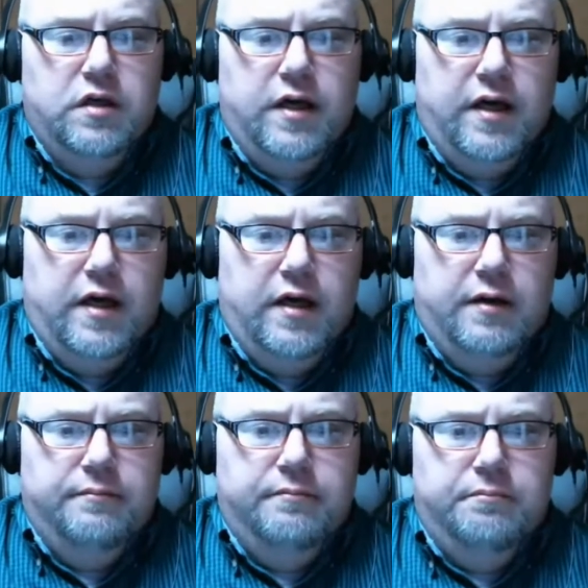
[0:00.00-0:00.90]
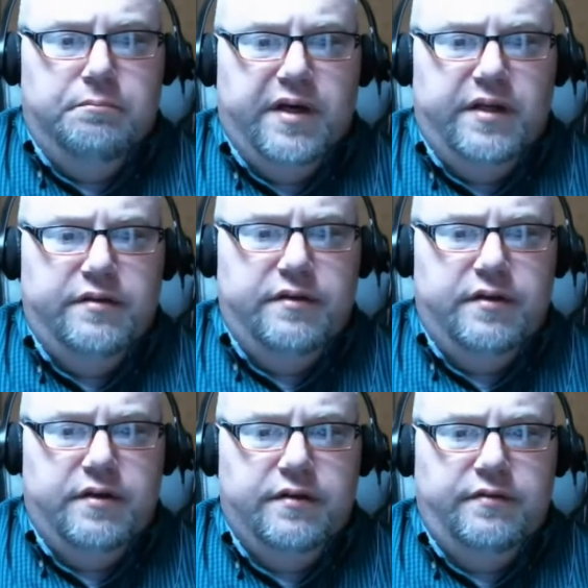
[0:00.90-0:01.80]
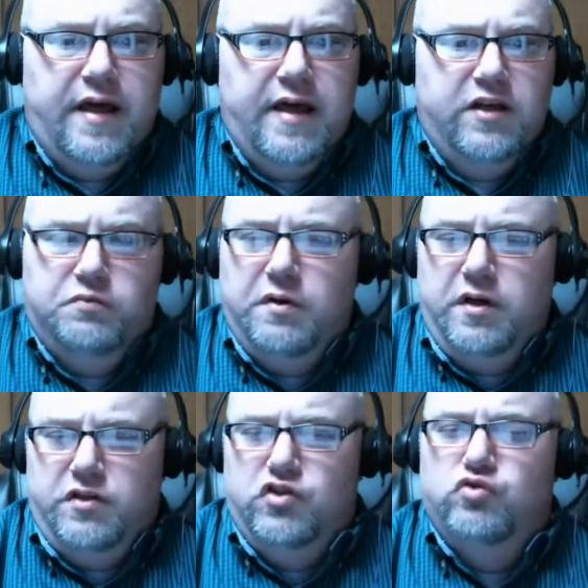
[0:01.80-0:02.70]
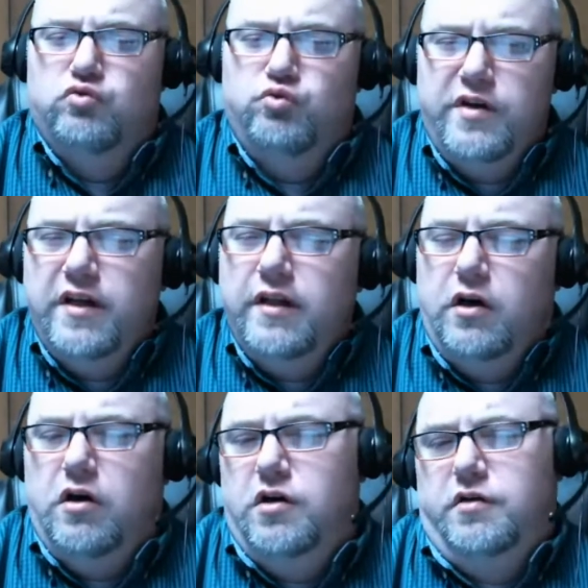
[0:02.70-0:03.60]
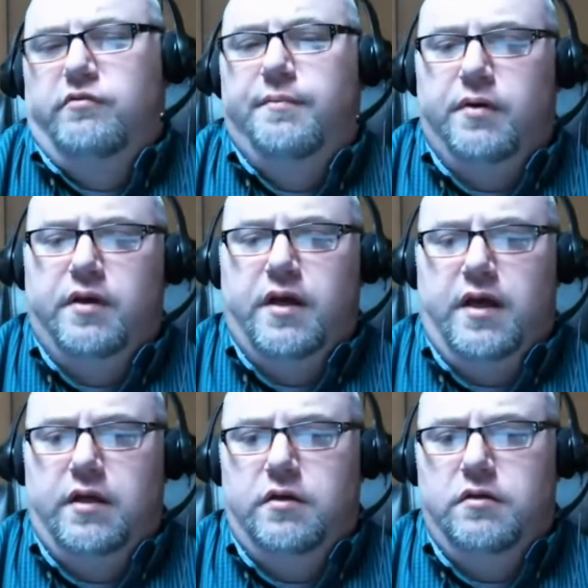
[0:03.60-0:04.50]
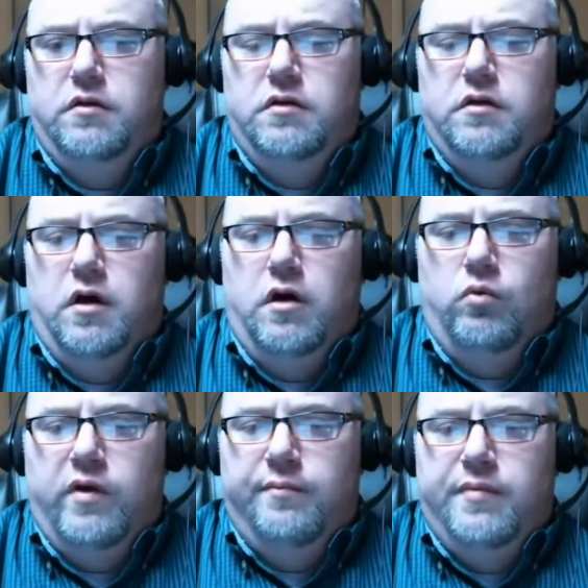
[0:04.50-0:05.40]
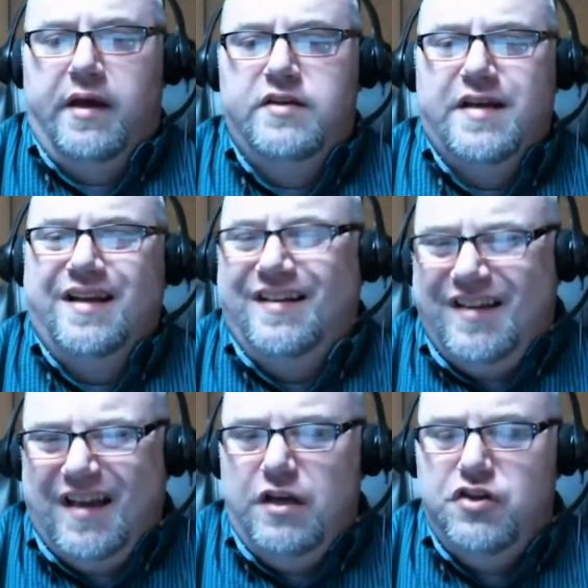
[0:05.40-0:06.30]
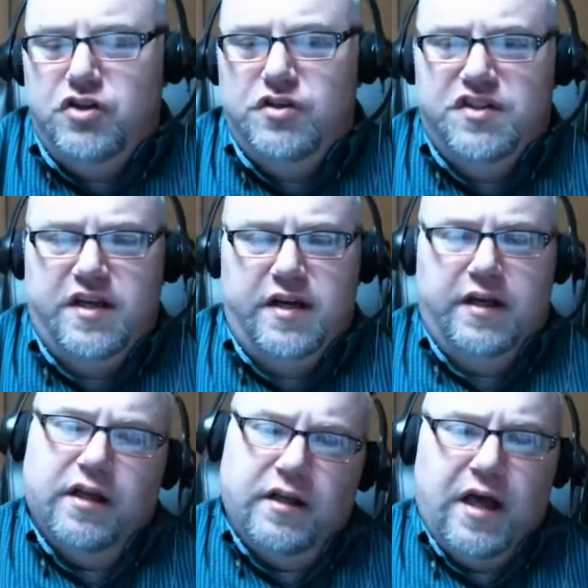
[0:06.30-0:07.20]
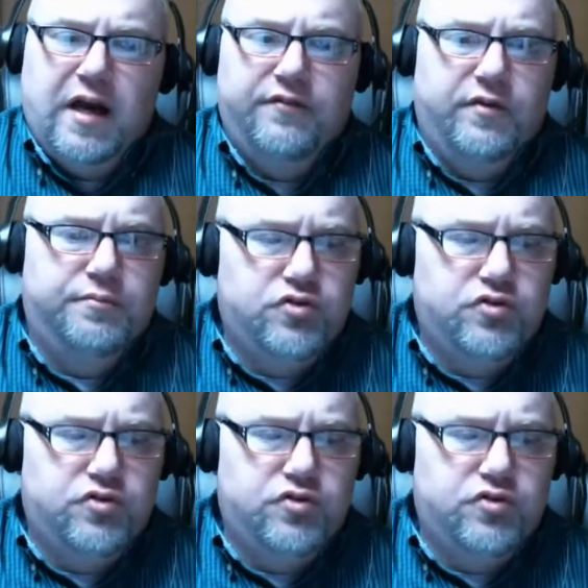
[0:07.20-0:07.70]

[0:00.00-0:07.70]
But that experience is really hard to replicate on a web page unless you're sending a lot of